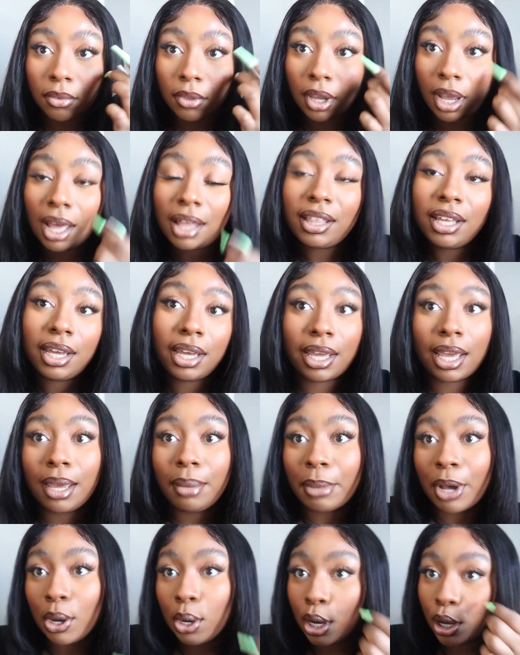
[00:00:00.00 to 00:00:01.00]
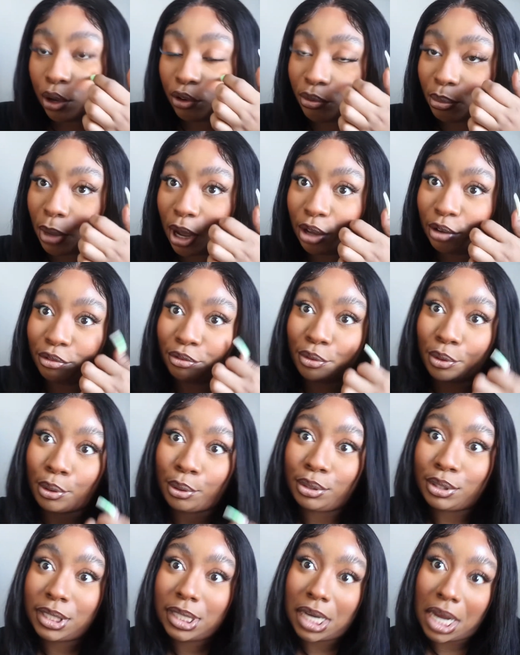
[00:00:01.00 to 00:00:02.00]
I think it came out good for my
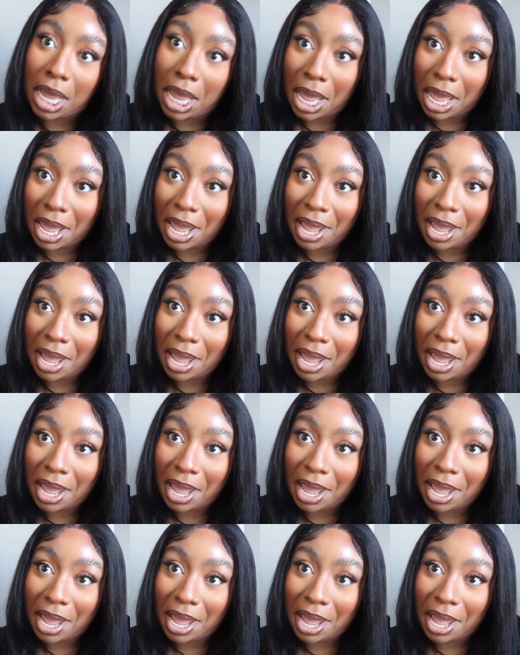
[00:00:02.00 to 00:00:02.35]
first time.